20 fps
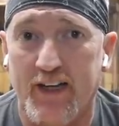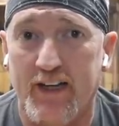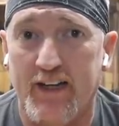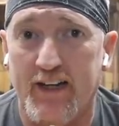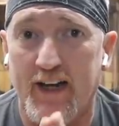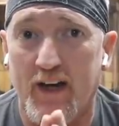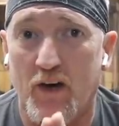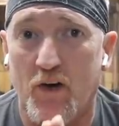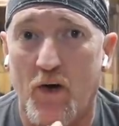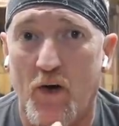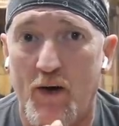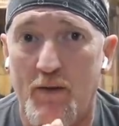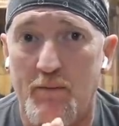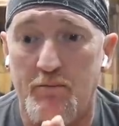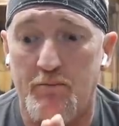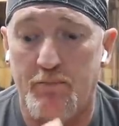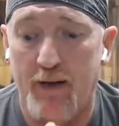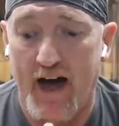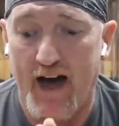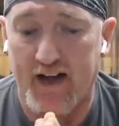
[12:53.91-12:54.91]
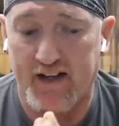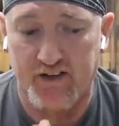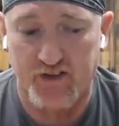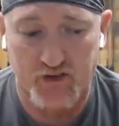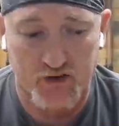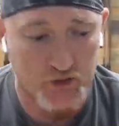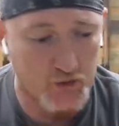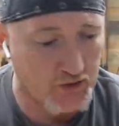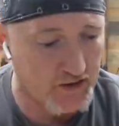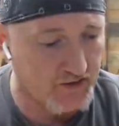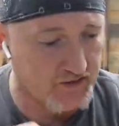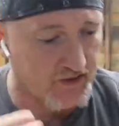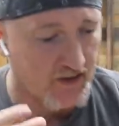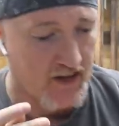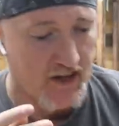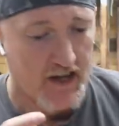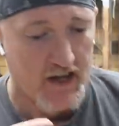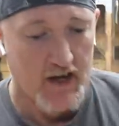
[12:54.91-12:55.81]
and now I'm back to it.